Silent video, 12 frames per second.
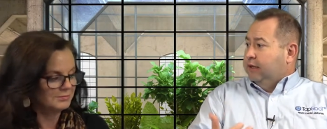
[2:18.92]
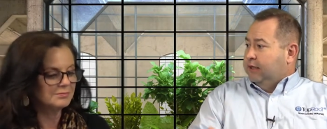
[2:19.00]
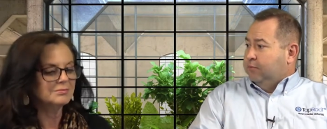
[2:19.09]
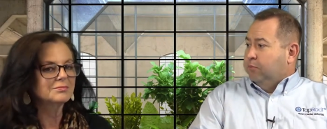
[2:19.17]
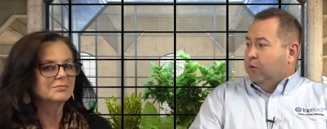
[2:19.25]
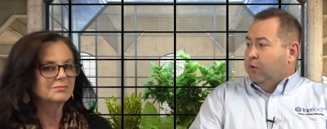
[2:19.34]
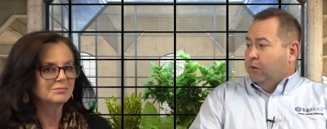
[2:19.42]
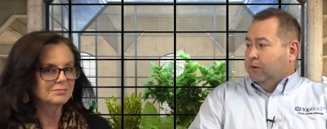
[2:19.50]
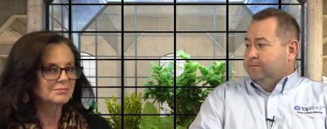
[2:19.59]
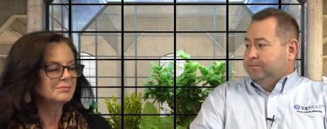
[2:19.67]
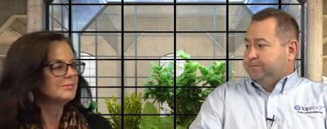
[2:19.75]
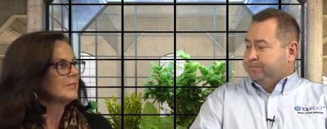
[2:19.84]
Speaker 1: I need more?
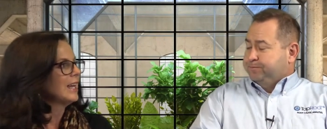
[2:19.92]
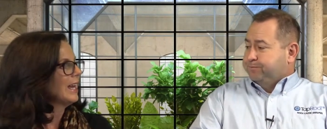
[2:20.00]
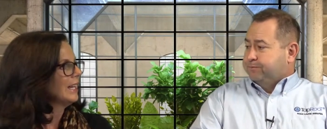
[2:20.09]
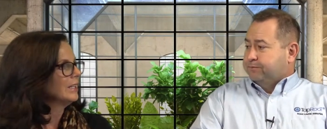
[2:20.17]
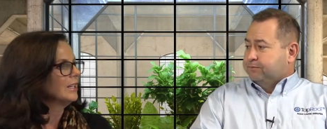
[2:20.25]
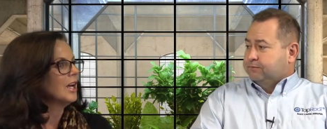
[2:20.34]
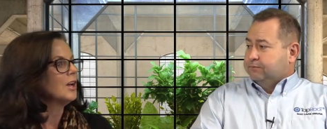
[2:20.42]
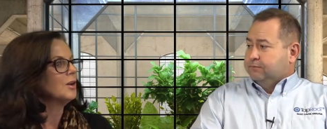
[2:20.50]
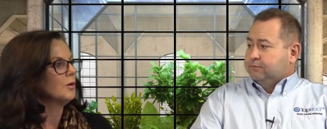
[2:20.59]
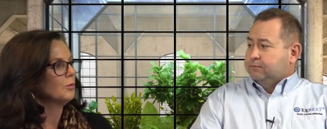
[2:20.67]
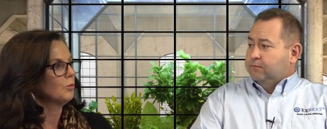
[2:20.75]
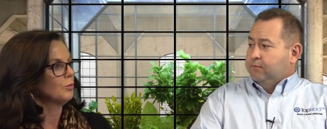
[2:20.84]
Speaker 2: And uh,
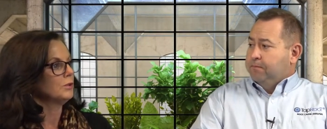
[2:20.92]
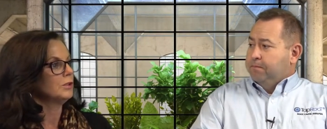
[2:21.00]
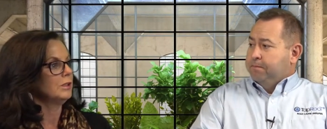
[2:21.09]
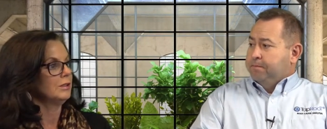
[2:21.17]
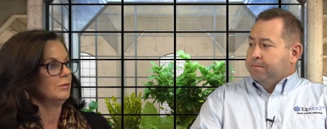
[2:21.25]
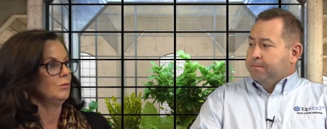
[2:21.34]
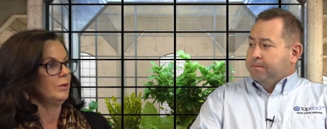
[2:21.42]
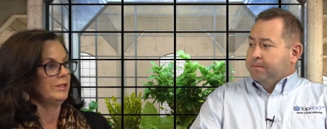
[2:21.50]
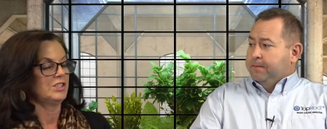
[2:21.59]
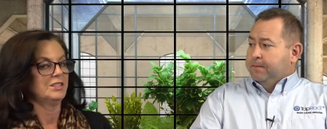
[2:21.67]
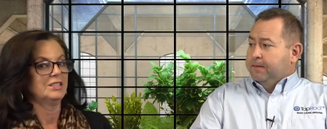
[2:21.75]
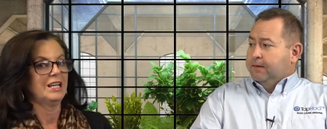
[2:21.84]
we
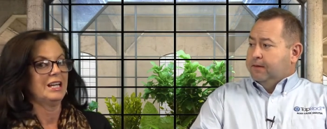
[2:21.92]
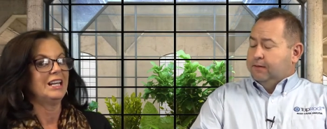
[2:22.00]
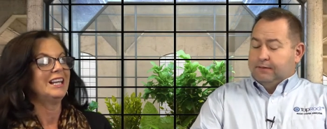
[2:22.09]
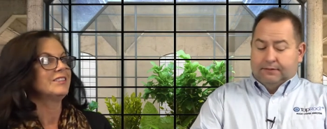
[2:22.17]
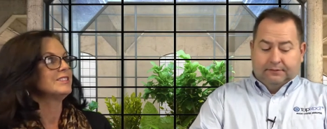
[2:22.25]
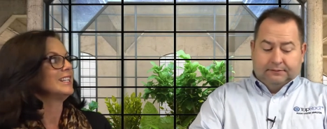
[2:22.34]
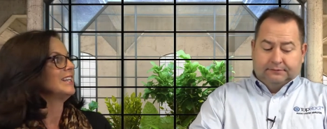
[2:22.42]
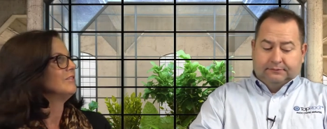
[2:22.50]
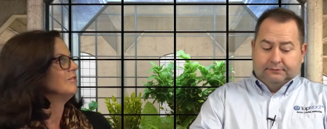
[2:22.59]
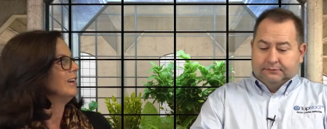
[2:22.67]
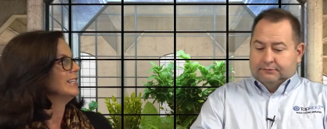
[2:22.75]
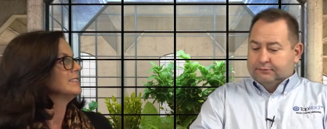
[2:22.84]
just said it's an
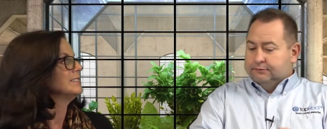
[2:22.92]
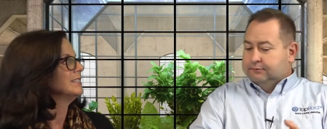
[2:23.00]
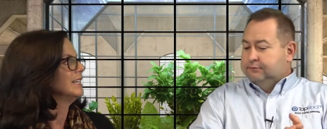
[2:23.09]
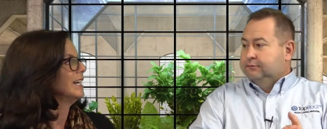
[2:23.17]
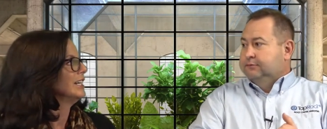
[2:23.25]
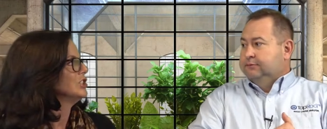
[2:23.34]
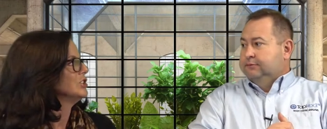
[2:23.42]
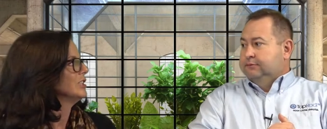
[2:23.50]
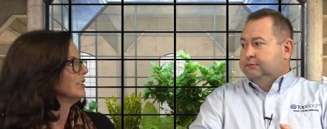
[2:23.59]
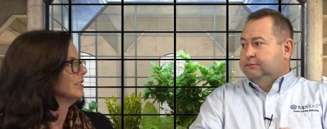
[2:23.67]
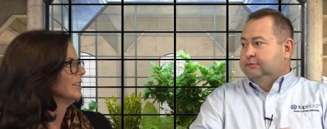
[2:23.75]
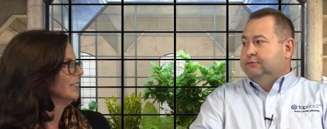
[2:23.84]
investigation.
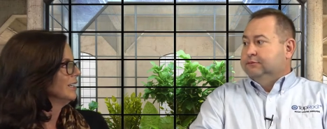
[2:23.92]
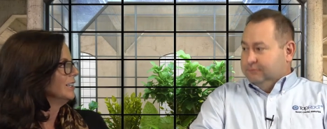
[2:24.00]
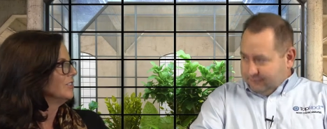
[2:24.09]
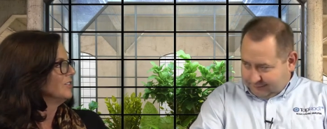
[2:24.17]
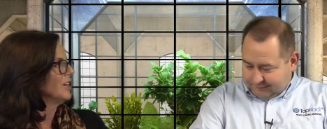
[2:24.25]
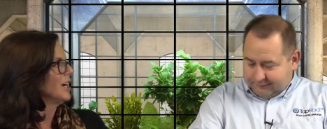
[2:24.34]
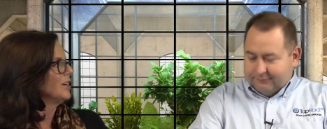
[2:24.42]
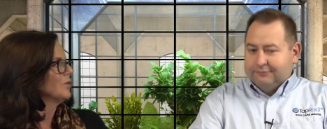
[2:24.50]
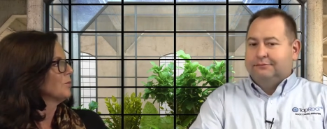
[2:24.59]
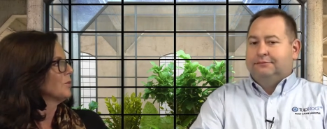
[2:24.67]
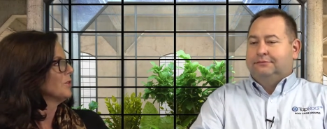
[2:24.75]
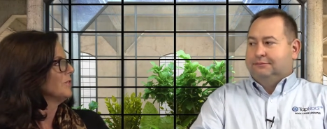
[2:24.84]
It's not
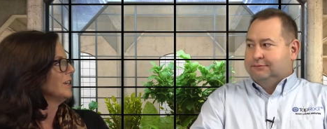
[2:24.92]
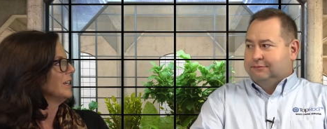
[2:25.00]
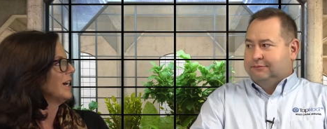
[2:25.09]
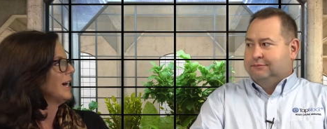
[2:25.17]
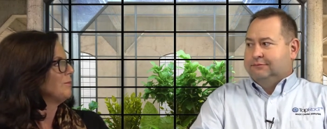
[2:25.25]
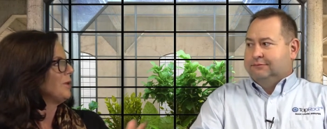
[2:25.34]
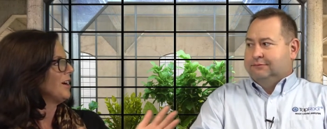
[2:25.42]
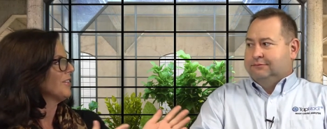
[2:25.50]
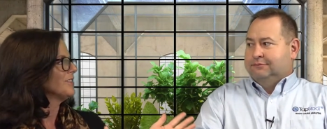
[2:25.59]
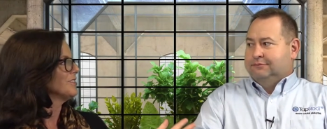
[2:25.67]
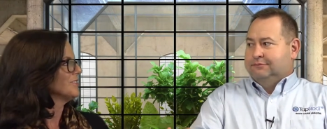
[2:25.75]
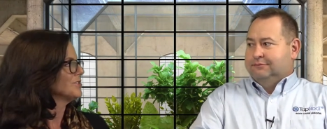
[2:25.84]
proving a
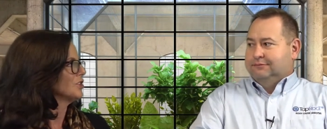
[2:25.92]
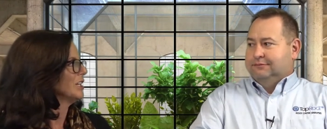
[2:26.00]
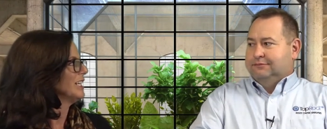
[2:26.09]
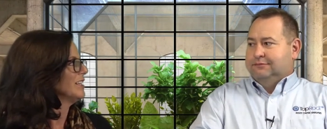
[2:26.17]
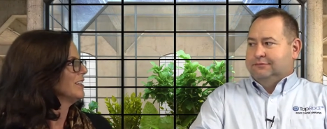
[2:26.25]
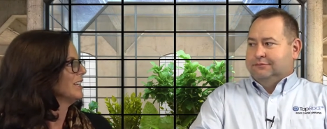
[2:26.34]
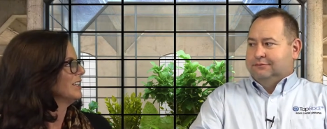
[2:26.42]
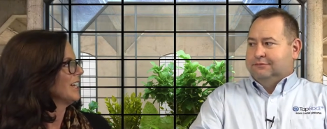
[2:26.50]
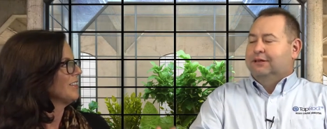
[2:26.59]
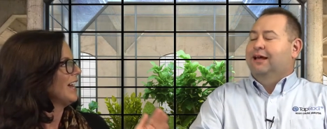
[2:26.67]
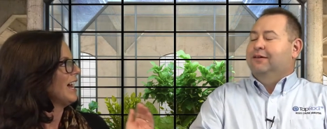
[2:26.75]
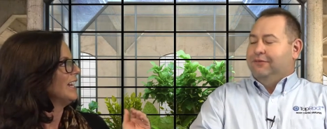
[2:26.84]
hypothesis or anything
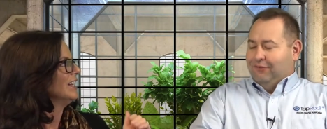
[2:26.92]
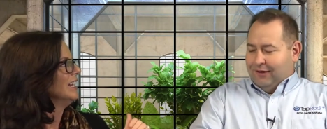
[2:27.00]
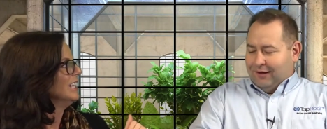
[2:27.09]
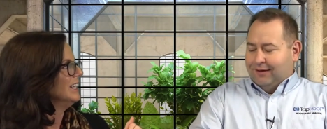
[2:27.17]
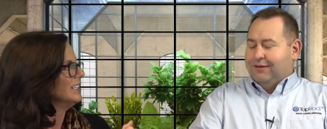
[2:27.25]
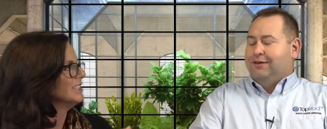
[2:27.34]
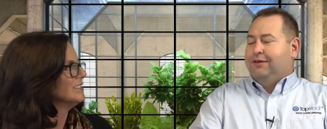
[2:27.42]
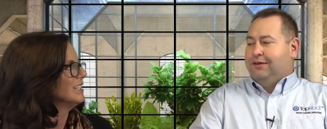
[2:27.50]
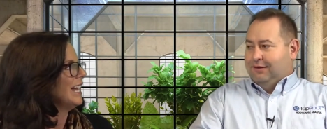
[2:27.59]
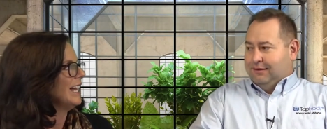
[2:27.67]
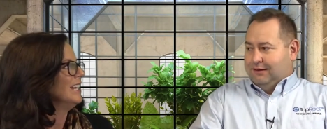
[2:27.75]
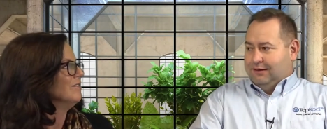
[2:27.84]
like that. Right. It is an
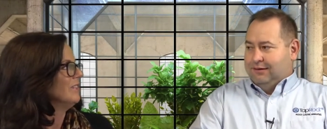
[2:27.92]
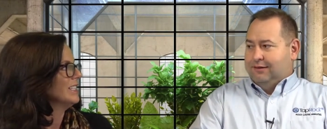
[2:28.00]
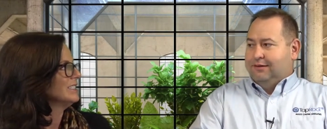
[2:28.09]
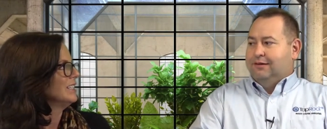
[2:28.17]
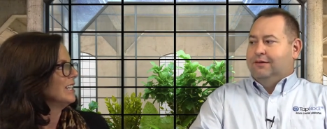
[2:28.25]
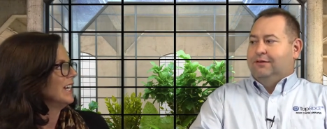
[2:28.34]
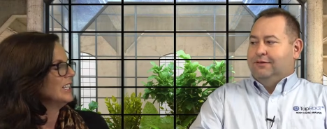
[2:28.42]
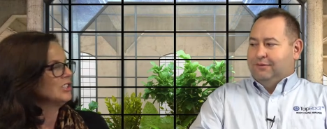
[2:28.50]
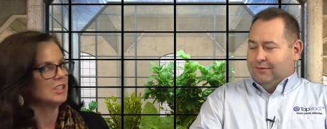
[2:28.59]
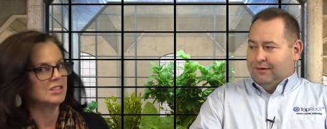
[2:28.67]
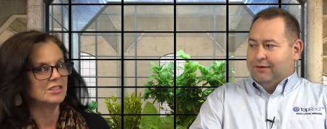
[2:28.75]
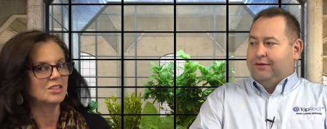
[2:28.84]

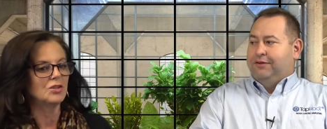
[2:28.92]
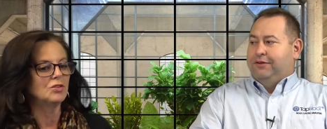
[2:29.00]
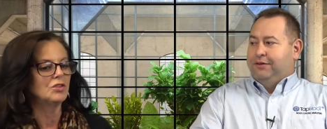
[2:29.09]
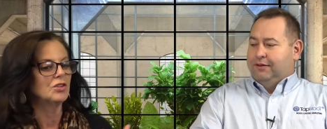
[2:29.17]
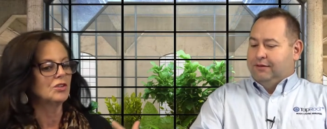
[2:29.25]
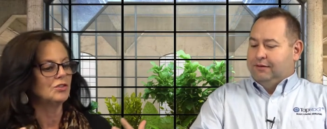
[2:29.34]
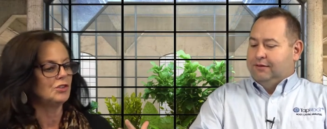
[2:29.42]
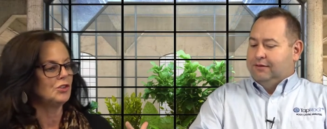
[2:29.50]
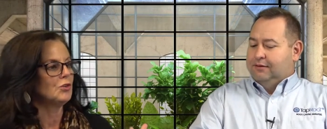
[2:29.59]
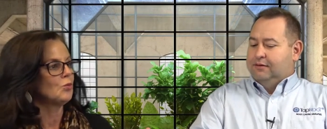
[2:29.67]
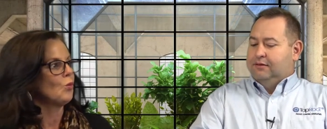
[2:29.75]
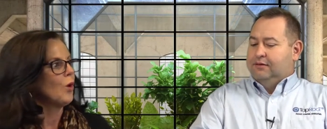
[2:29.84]
investigation. Right. So you're
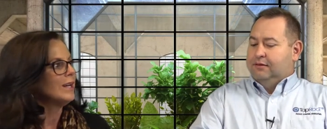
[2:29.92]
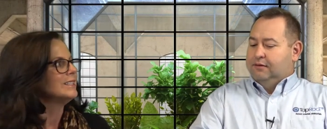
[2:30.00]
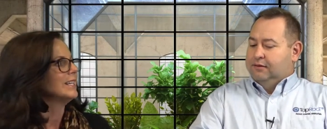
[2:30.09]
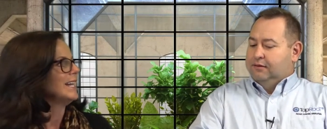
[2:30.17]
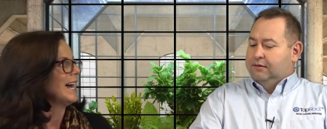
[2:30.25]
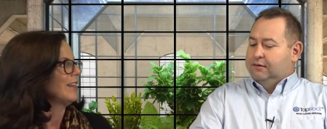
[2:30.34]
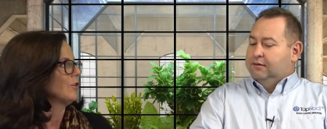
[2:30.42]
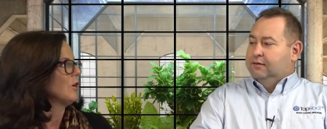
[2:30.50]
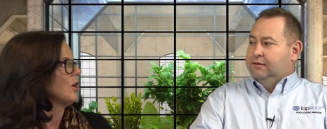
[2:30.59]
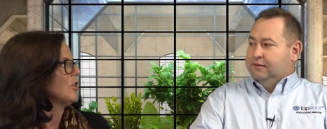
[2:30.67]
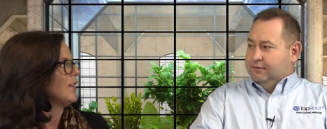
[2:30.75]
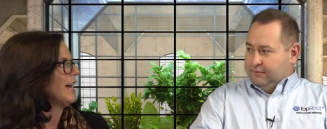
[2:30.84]
you want to gather
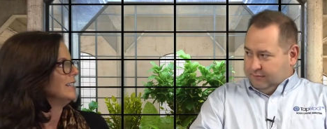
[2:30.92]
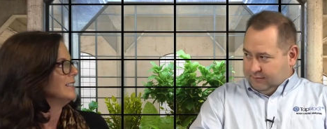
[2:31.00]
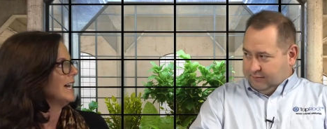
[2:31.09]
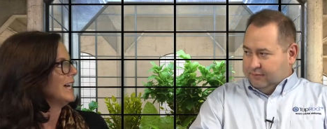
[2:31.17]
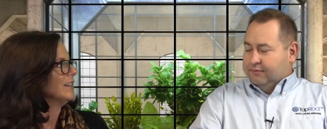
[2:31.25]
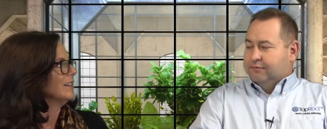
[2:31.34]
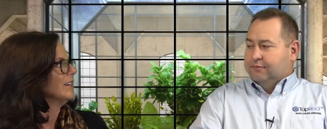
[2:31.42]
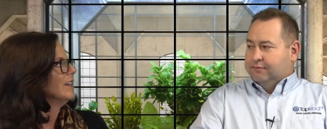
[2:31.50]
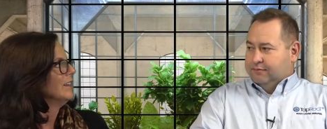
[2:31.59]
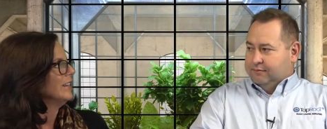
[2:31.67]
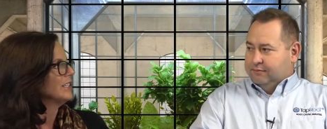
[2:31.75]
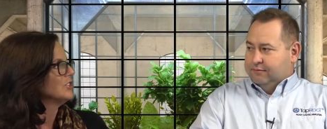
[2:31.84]
all that data.
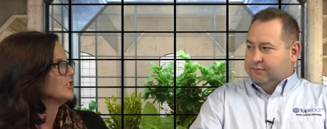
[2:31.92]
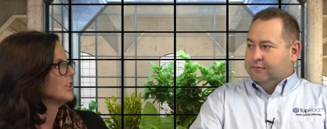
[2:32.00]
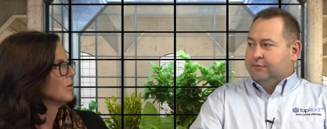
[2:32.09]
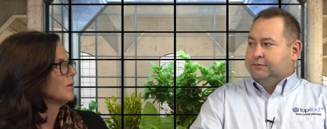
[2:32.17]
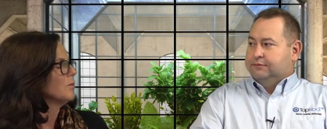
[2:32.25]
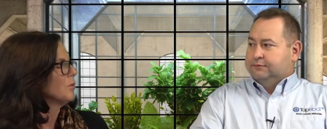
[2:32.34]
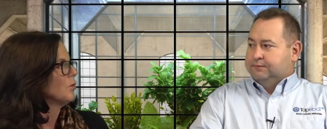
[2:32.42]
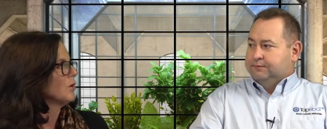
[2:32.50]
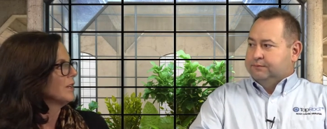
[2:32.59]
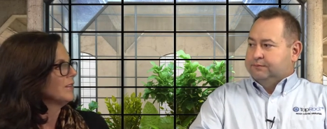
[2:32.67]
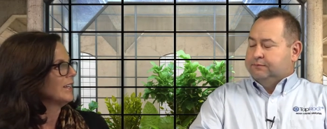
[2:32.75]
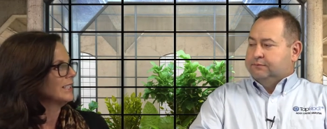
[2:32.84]
That's so
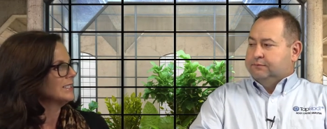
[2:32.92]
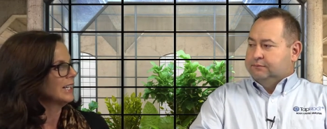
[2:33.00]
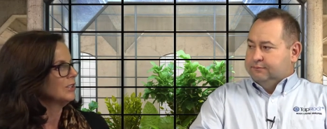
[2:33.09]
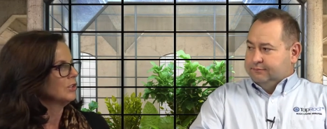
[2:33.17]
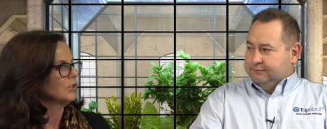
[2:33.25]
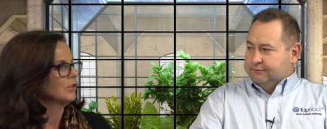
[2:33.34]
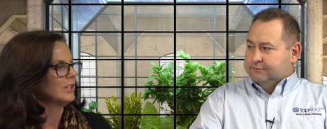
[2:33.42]
important. That's how mm -hmm. you're